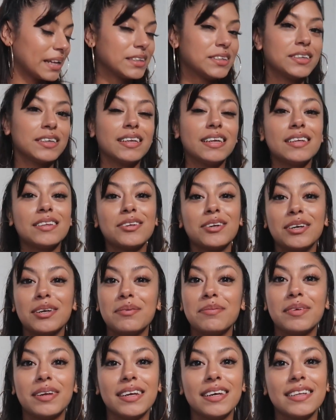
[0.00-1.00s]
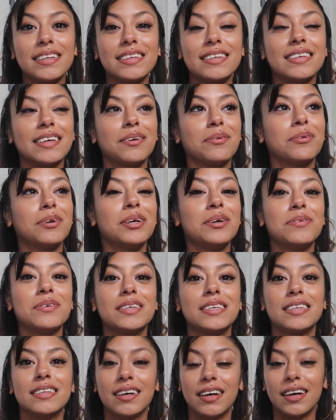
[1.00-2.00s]
it took like 30 minutes, and when he
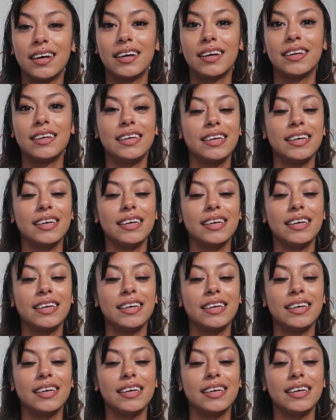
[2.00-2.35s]
was done,